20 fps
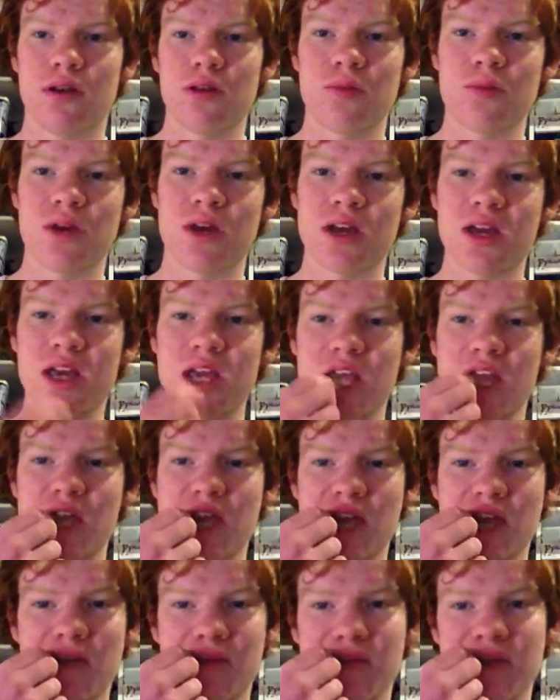my
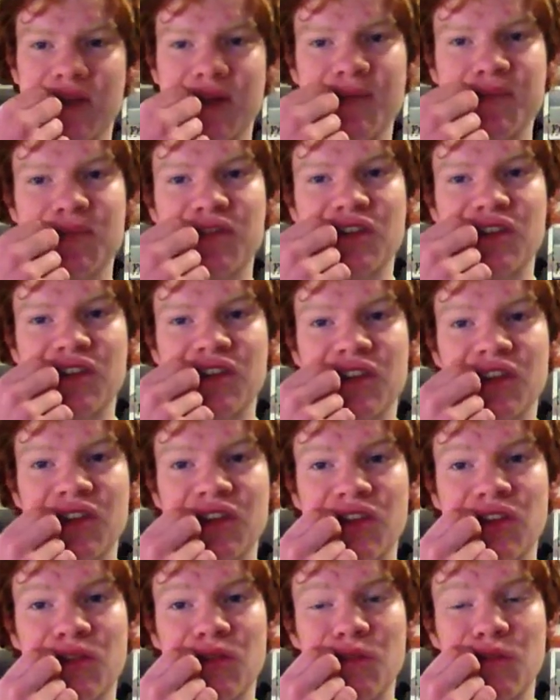game capture
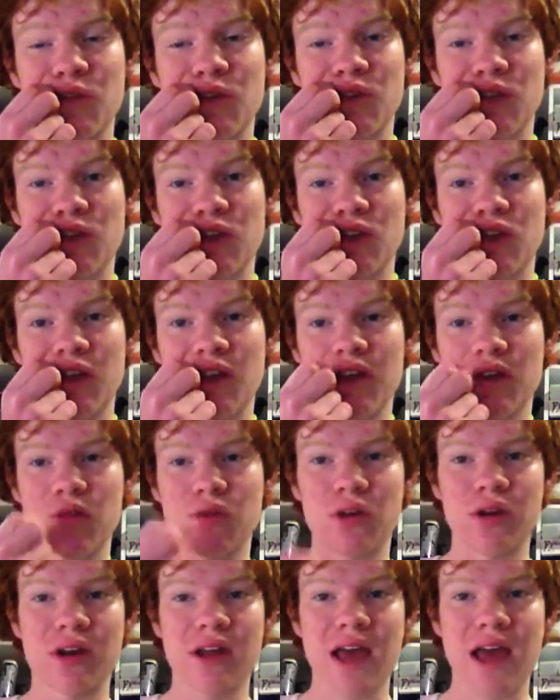system in
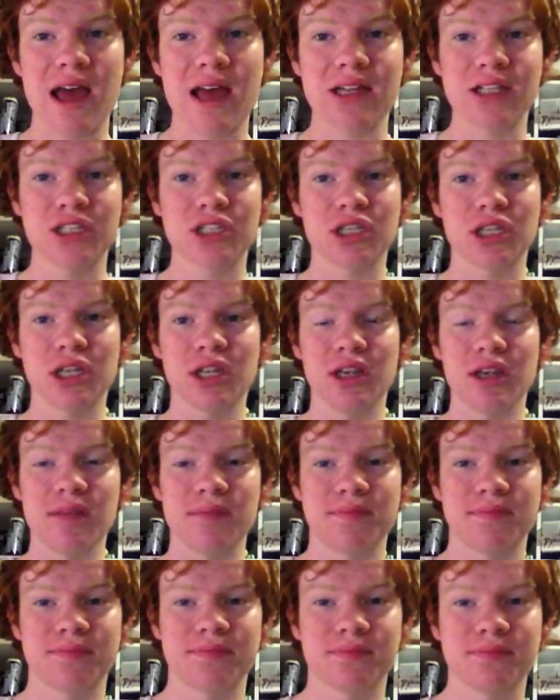order to
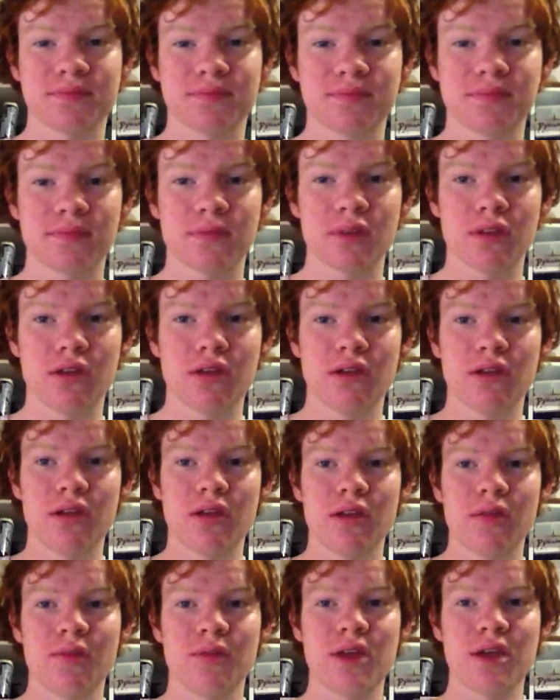actually
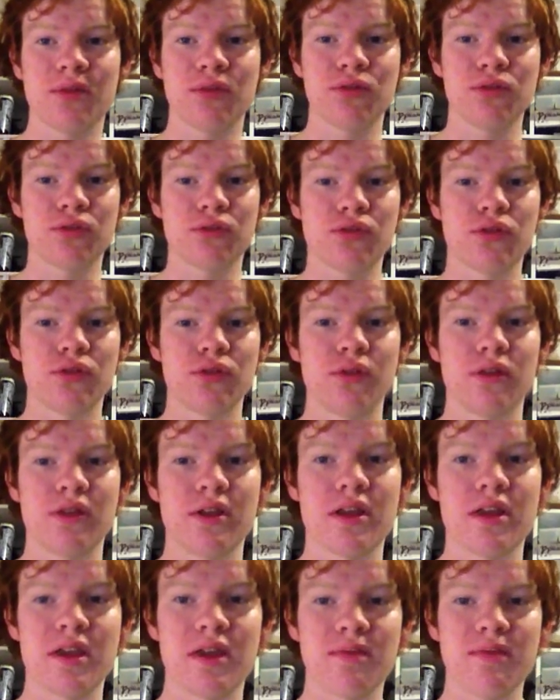be able
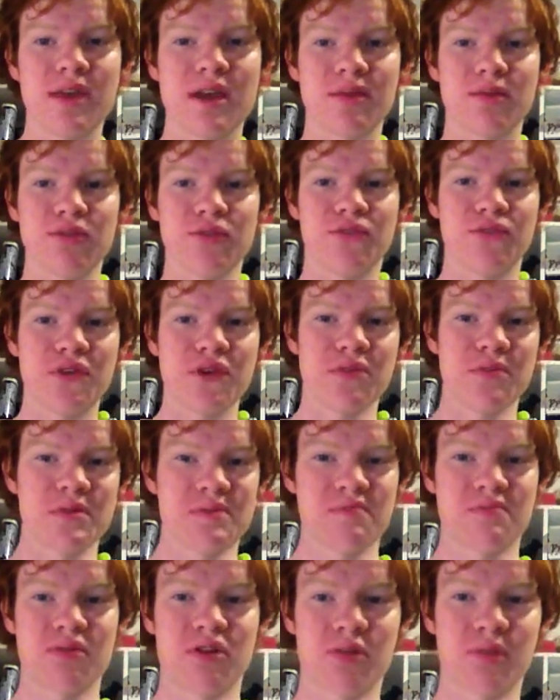to film
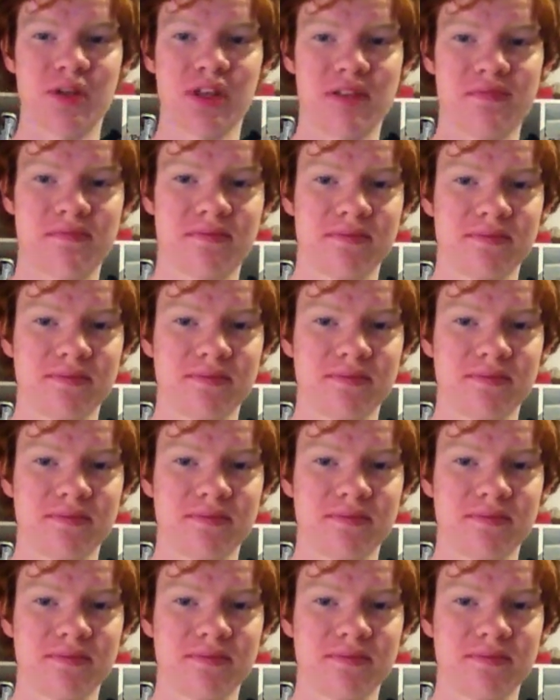it properly.